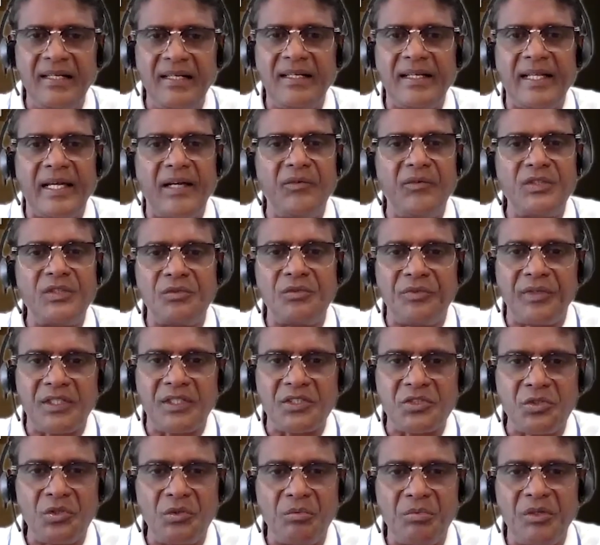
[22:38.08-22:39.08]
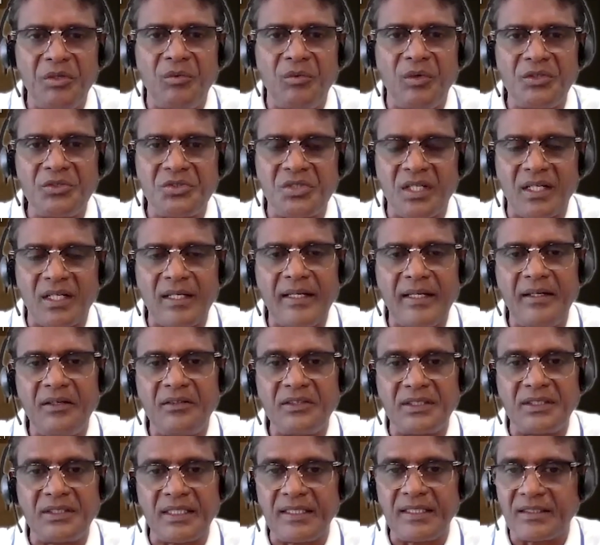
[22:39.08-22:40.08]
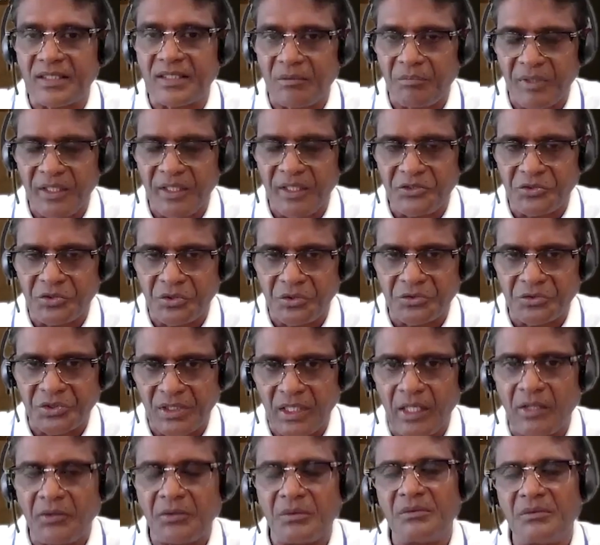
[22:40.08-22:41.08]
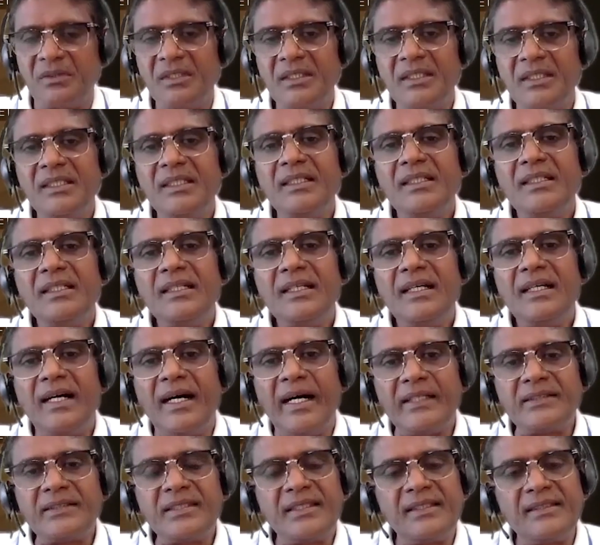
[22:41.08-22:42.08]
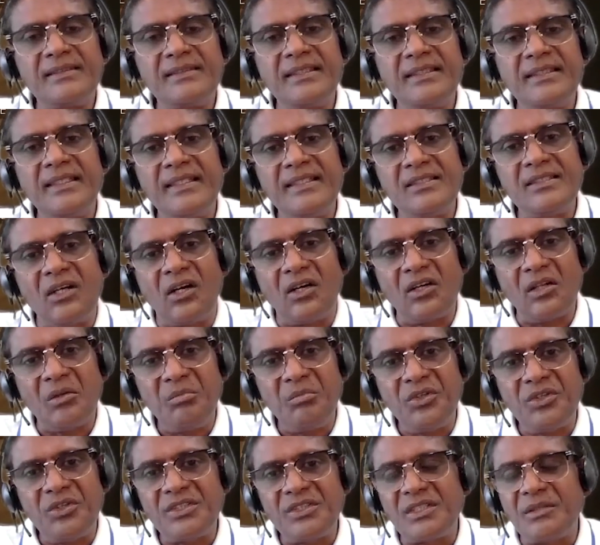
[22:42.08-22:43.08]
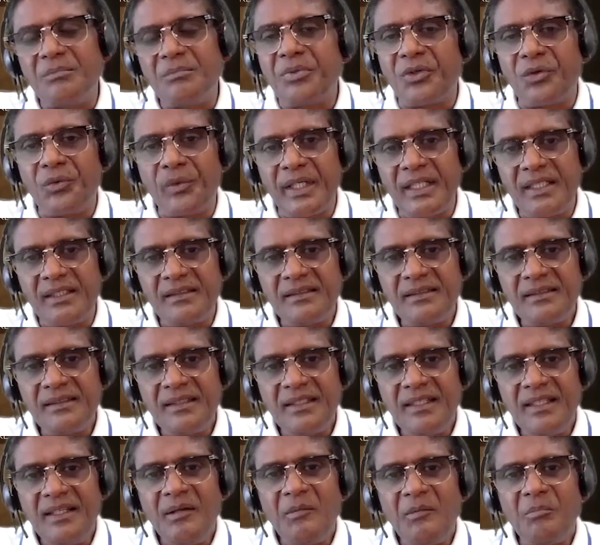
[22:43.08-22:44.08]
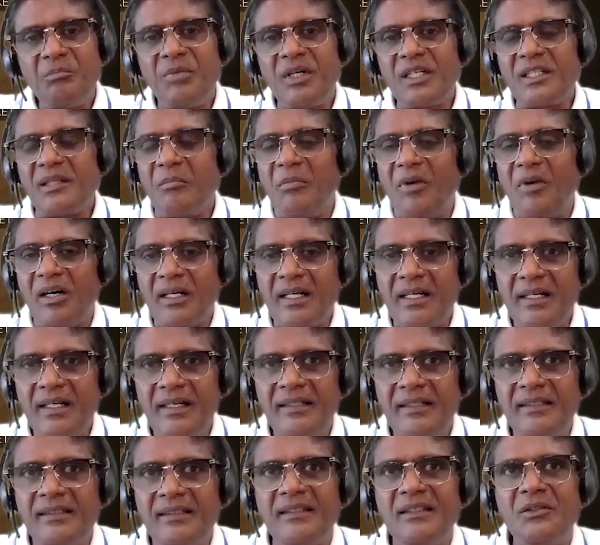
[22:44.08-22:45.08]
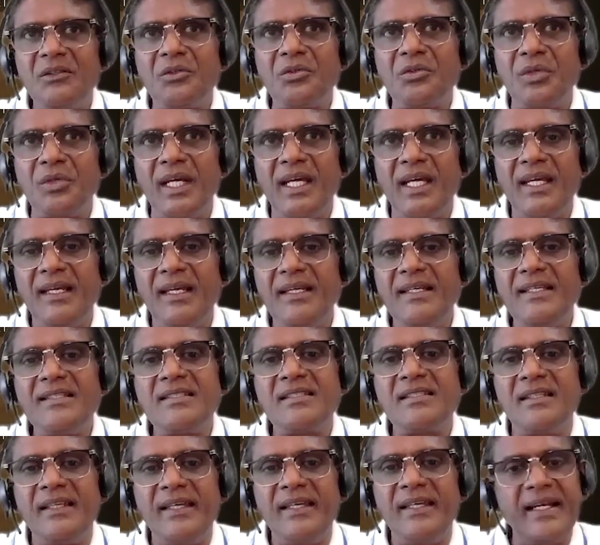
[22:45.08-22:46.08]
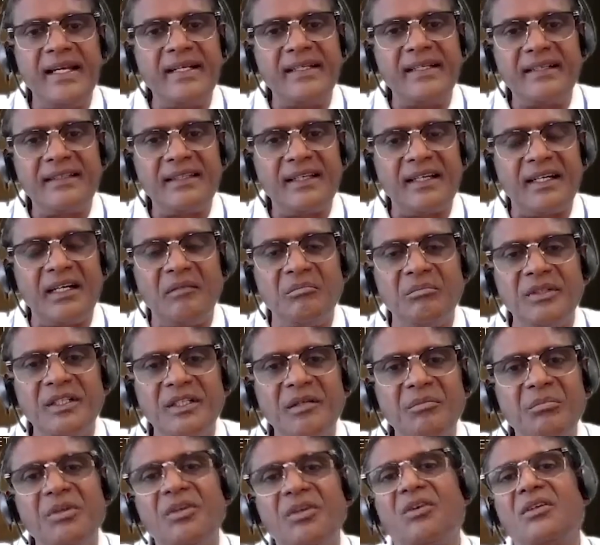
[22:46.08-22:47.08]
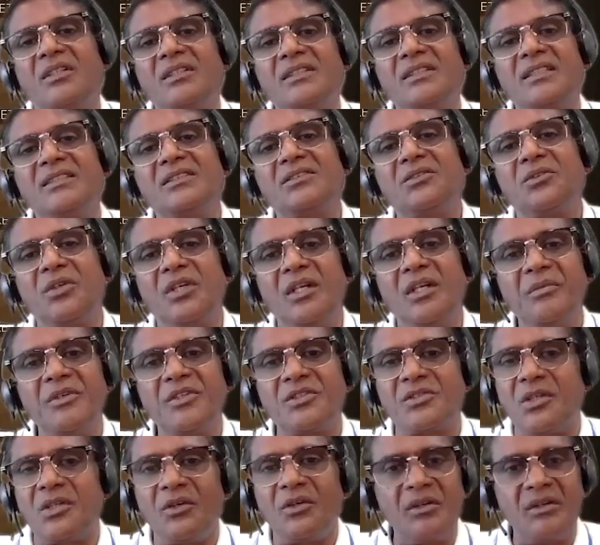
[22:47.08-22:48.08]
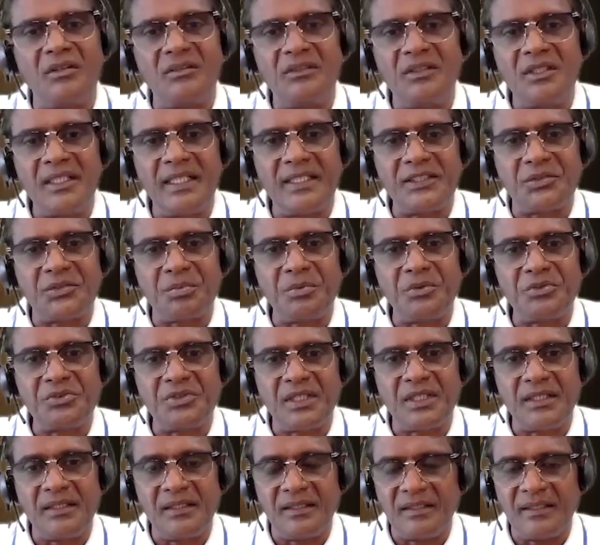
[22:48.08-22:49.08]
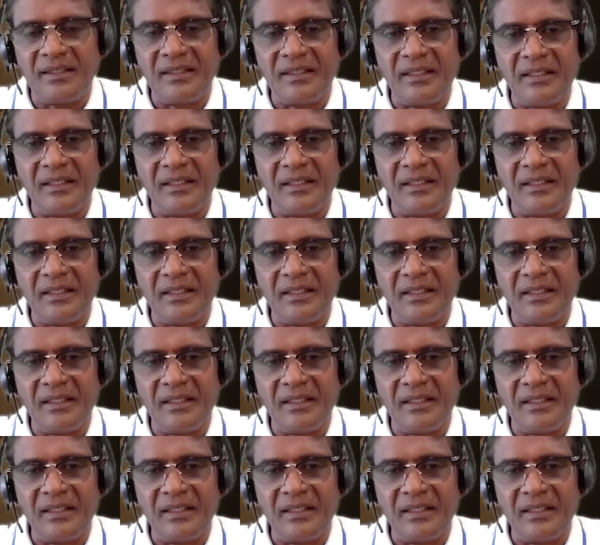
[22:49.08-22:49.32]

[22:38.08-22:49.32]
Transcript: diversification. Nobody wants to rely on single supply source now. As a result, his order book is improving. But the market today is derated the company because there's going to be a slowdown in exports and